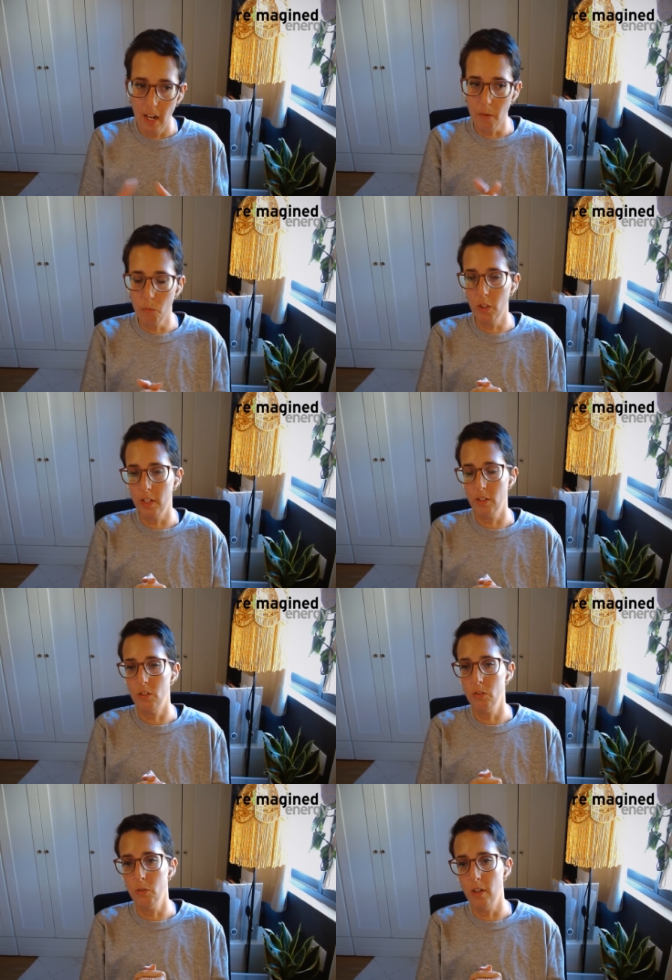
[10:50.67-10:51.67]
I'm willing
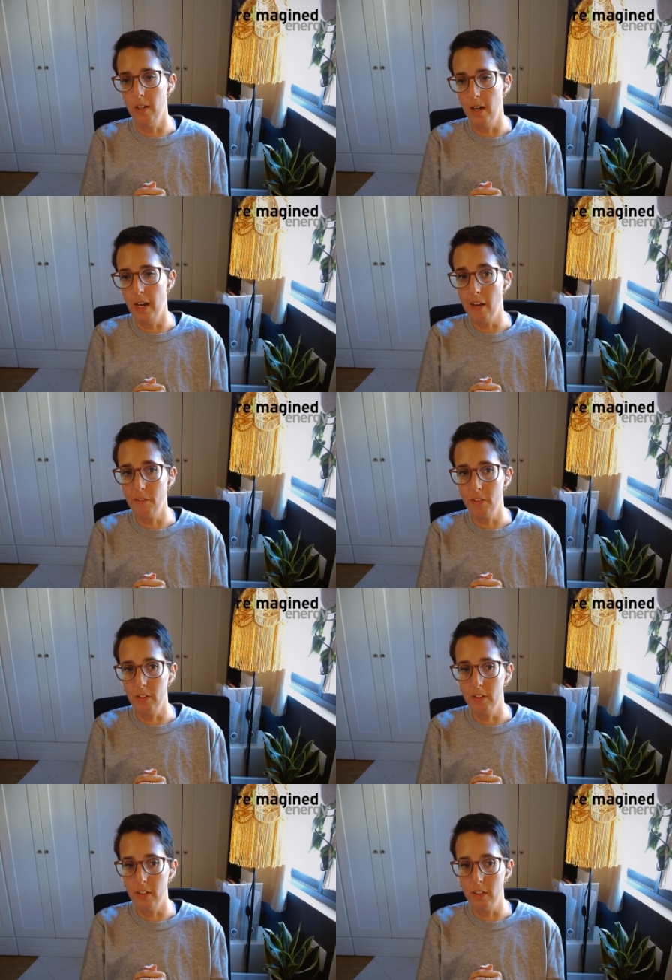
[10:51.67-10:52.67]
to, I have
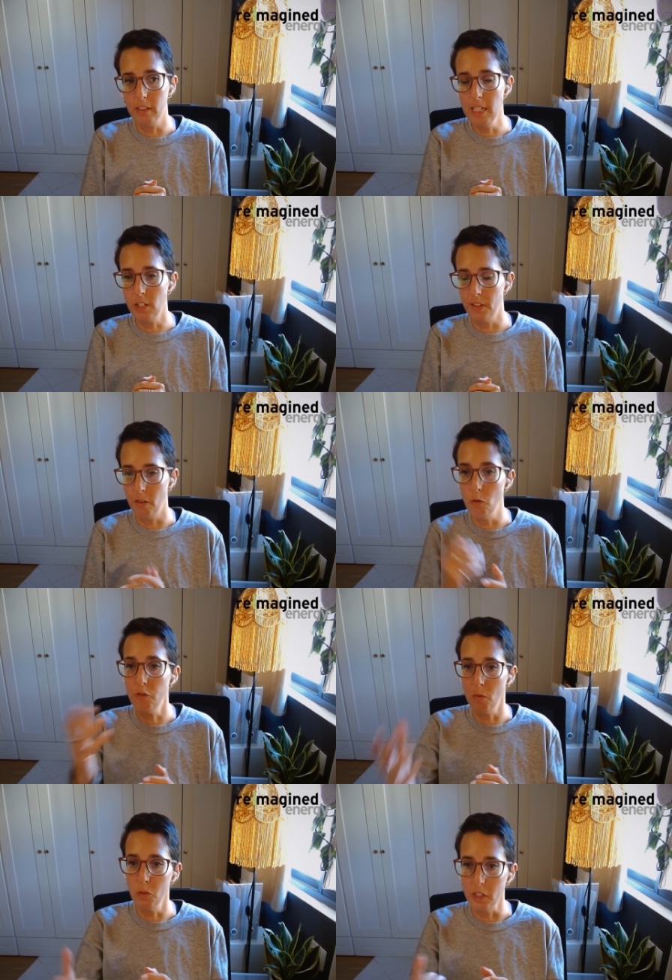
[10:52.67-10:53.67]
a lease on that
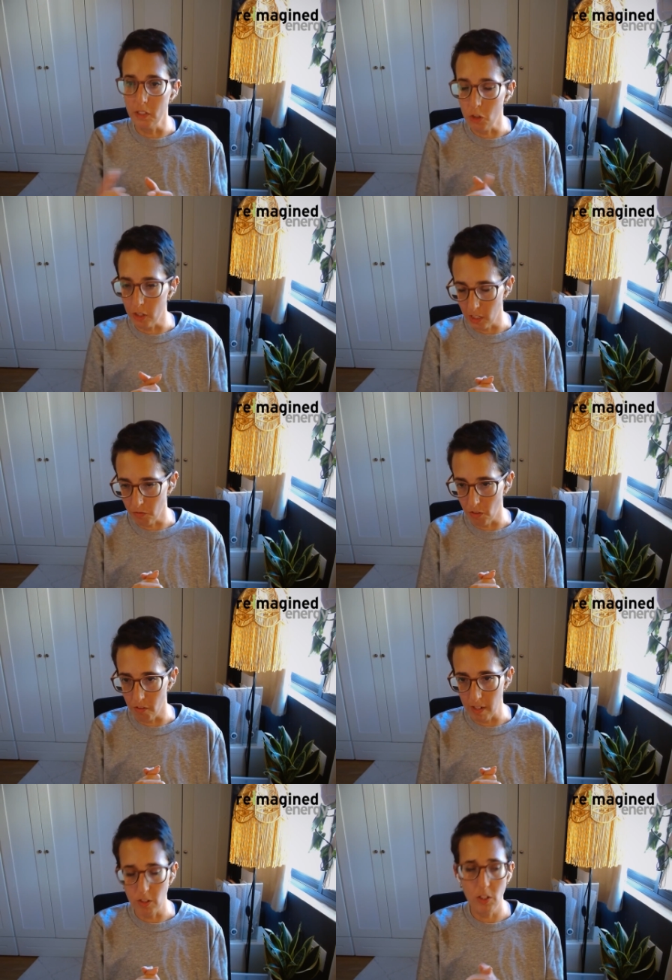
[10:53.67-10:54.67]
roof. I'm willing to transfer the
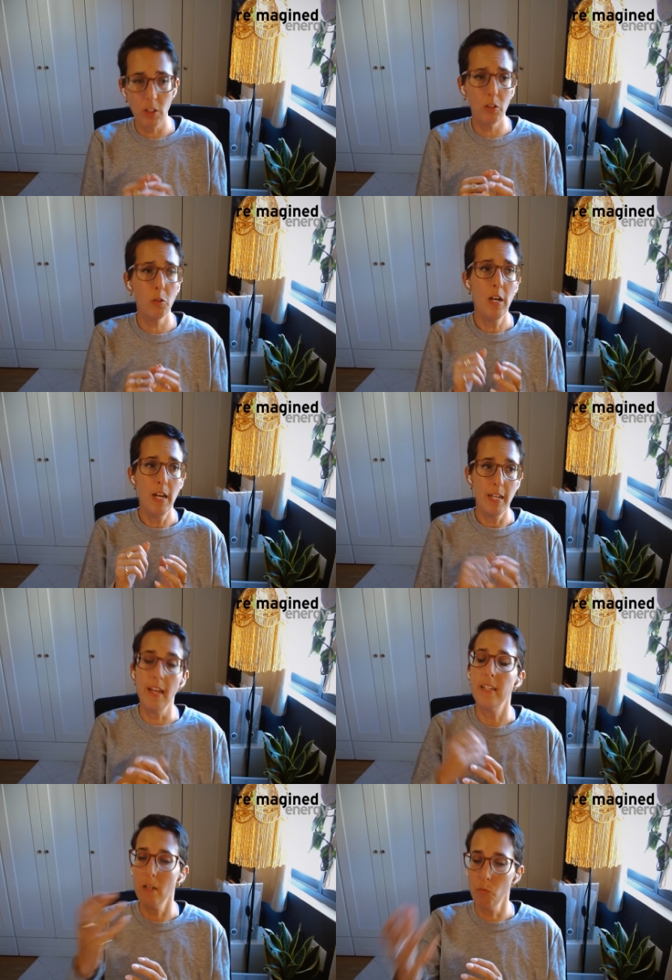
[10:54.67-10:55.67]
rights to you.
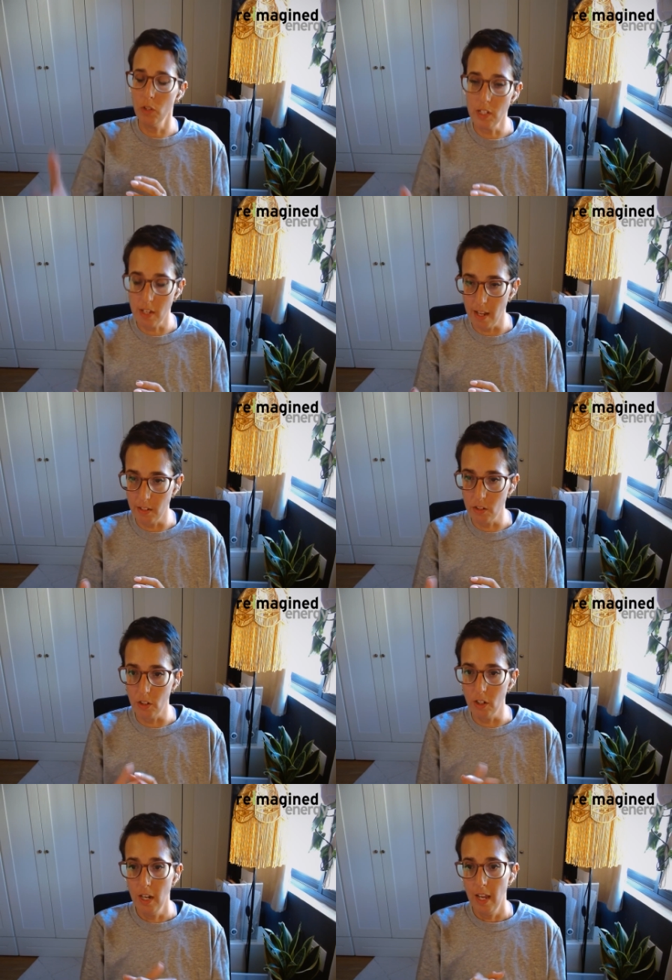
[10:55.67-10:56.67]
Yes, I'm willing to
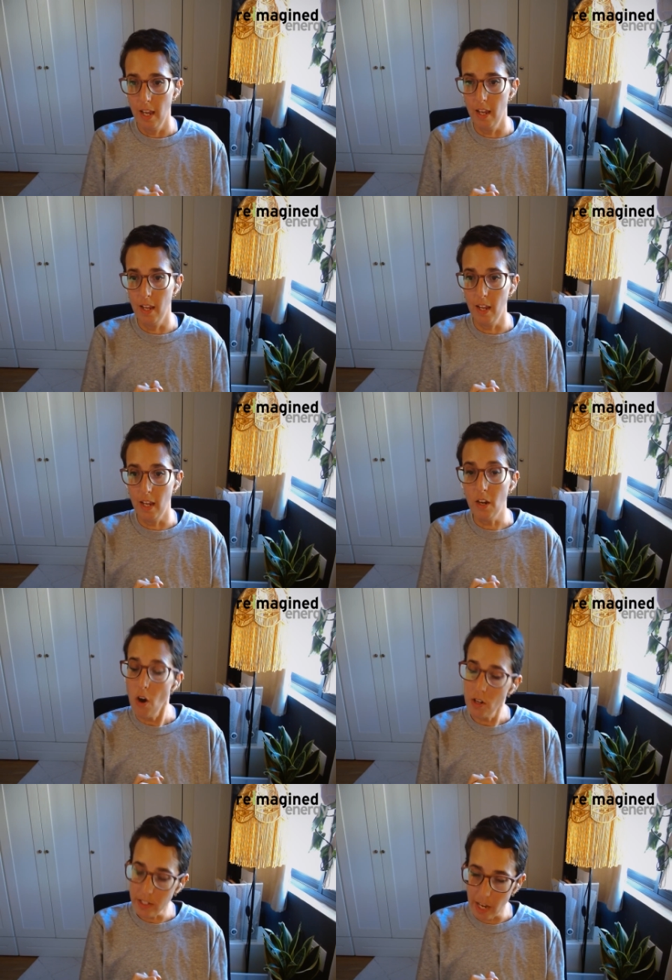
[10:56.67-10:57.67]
enter an
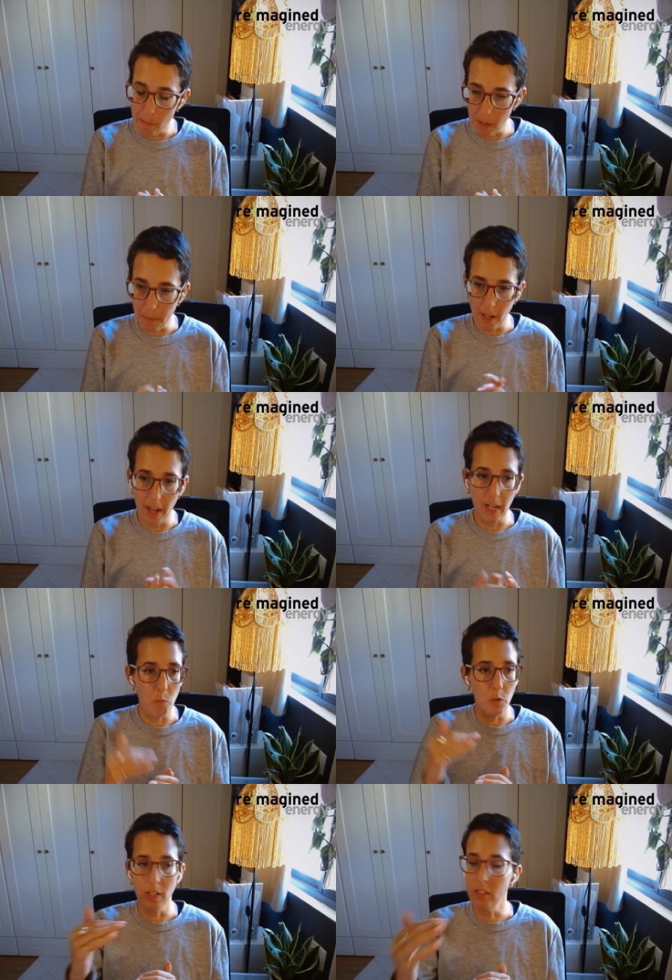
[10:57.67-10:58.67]
on-site PPA, and
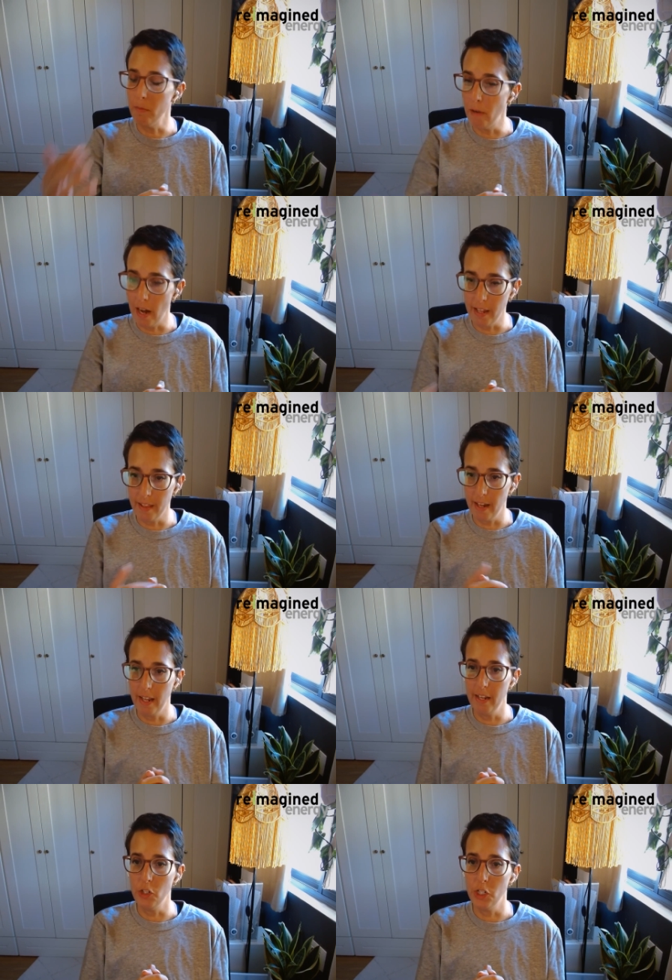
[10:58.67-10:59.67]
I'm willing to buy that
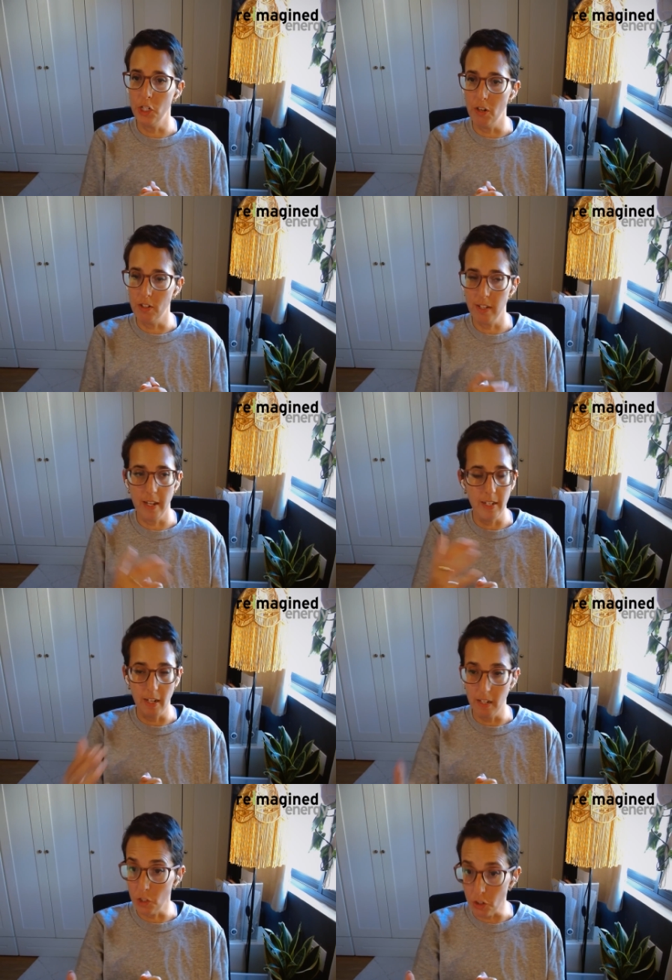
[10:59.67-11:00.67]
energy on-site at
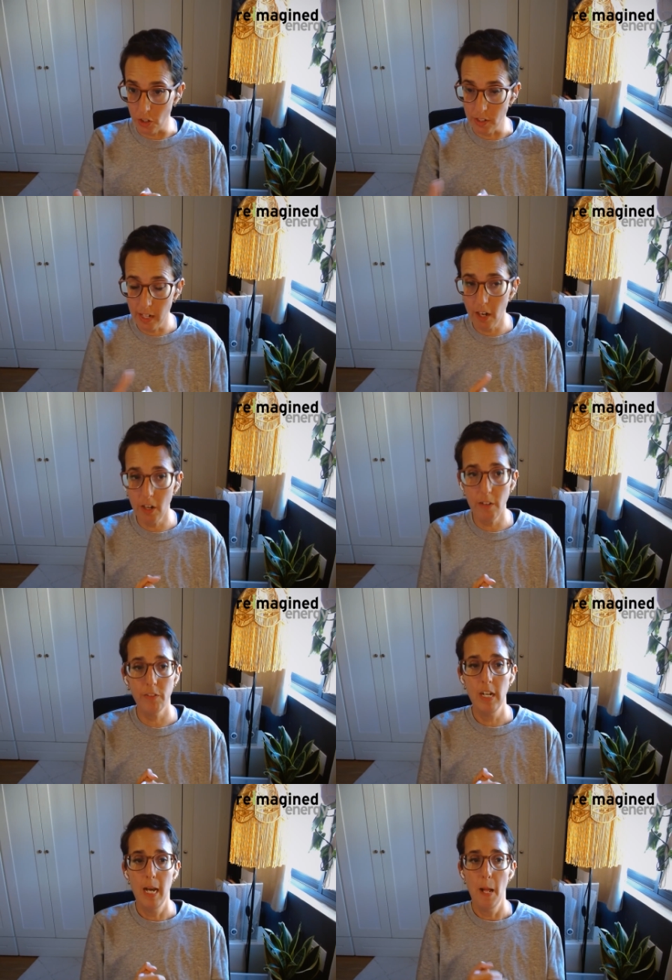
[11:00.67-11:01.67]
a certain tariff.